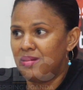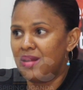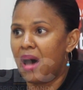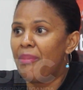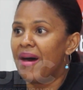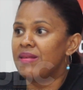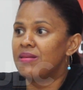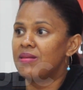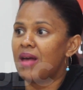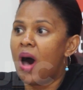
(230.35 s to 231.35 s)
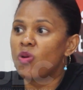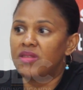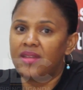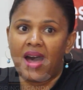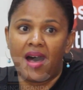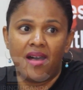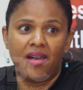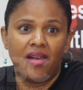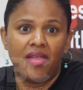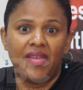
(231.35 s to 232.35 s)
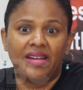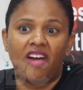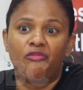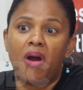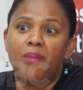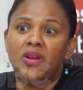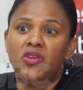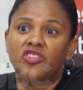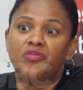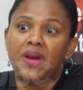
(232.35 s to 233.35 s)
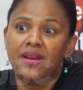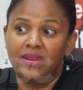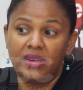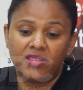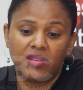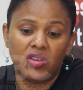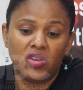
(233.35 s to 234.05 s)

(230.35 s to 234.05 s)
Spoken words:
numbers out there that have probably not made it